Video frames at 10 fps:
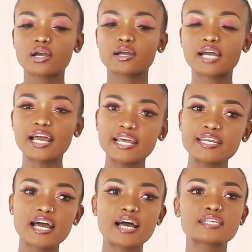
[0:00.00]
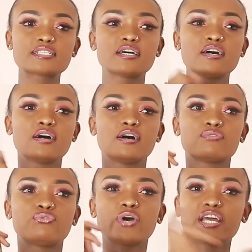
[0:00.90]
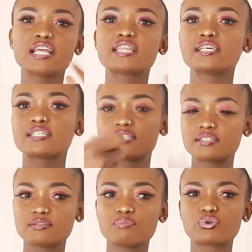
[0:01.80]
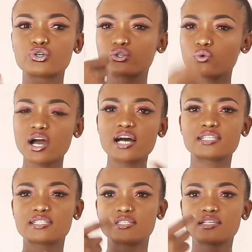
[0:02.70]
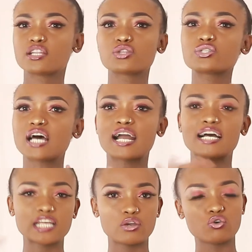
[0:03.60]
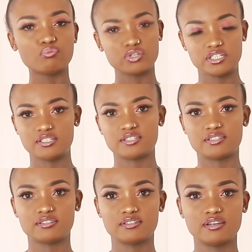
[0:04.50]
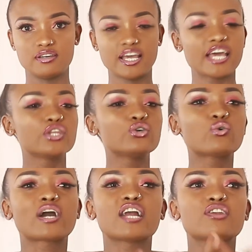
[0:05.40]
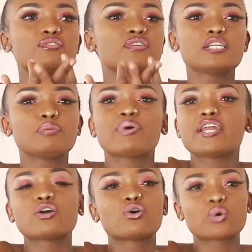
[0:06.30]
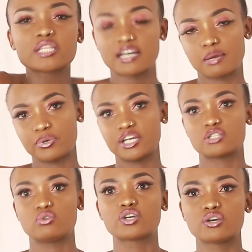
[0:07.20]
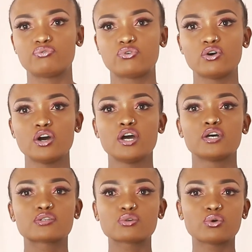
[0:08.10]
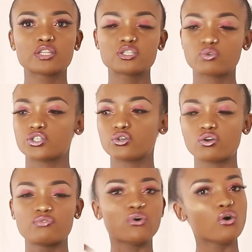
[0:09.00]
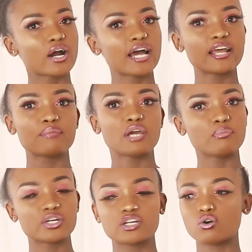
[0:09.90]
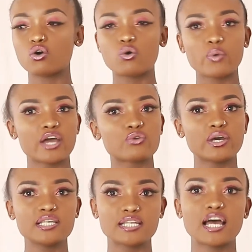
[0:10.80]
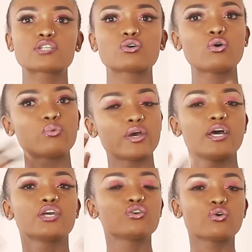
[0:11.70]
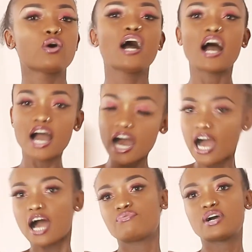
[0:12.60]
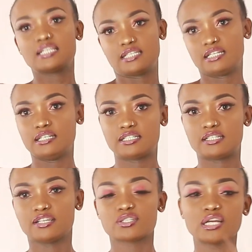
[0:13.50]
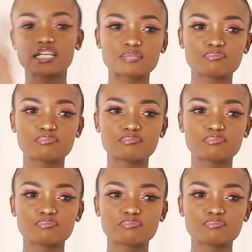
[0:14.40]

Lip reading: calendars, for any of these brochures, those are catalog models, and you can, depending on what the company is looking for. So this question of, can I be a model? Where do I start? I've answered it. So let's